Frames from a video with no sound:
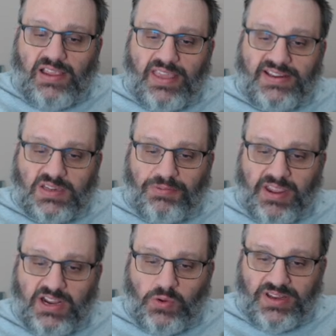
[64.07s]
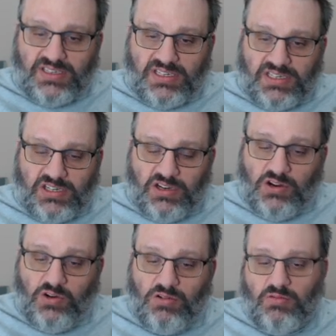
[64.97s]
like to play queen
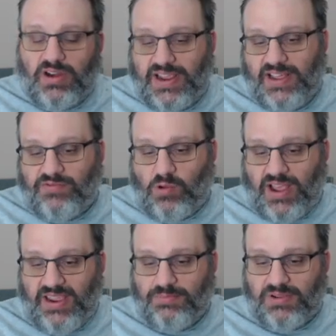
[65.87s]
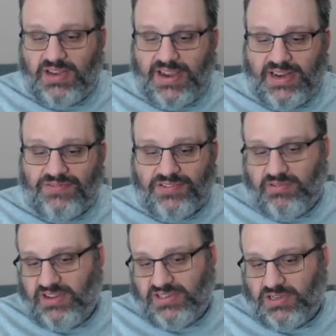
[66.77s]
c2 when I have white, but knight
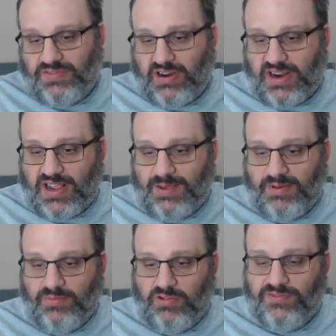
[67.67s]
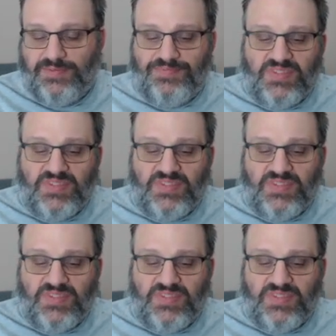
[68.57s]
f3 is a very common move.